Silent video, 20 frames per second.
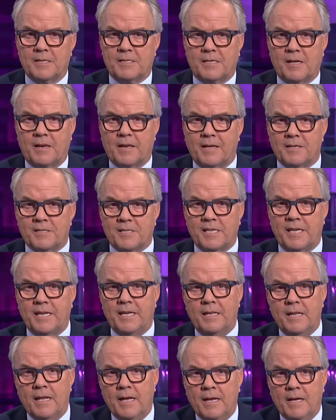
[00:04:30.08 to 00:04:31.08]
Nasser
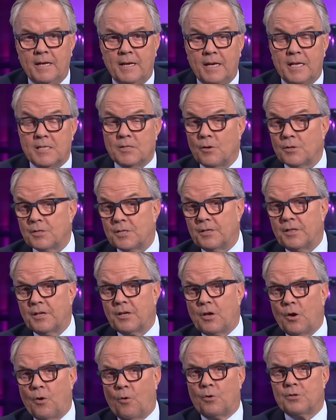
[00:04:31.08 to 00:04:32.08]
Yassin. He's also
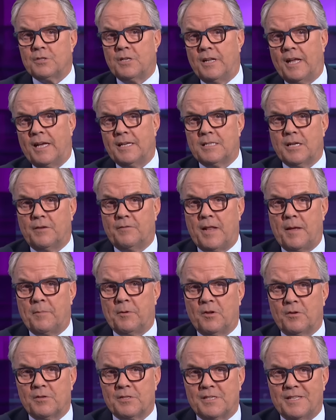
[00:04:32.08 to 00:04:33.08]
the coordinator of
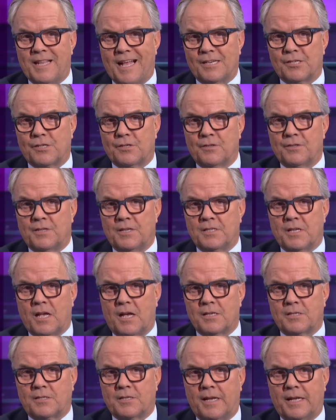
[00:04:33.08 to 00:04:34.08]
Lebanon's National
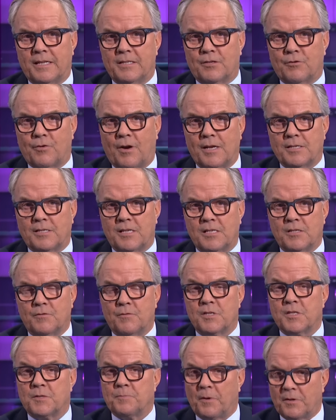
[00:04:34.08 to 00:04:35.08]
Disaster and Crisis
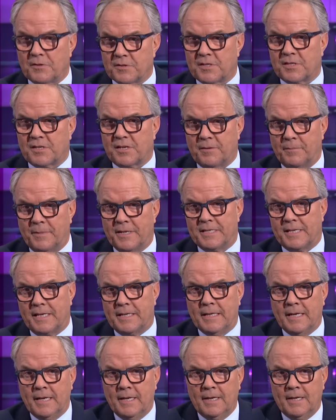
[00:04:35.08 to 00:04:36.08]
Response
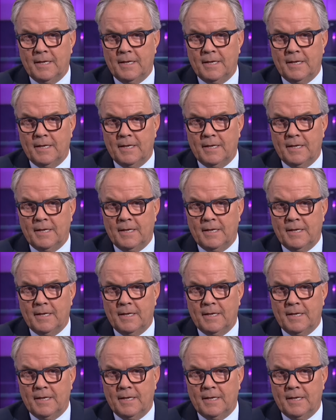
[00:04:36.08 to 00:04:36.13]
Committee.